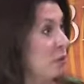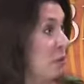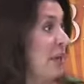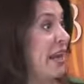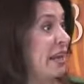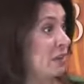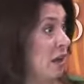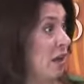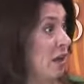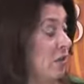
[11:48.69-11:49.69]
began
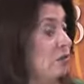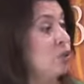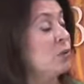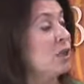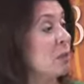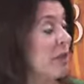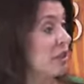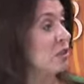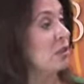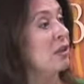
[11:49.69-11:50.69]
doing the
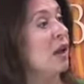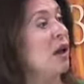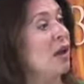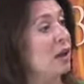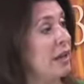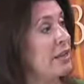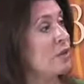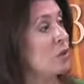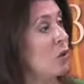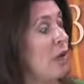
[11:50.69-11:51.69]
pixel.
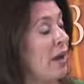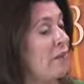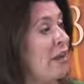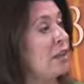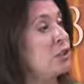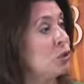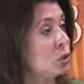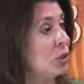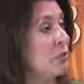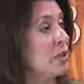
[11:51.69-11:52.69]
And so I've had 2
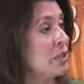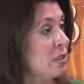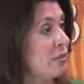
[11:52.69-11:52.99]
treatments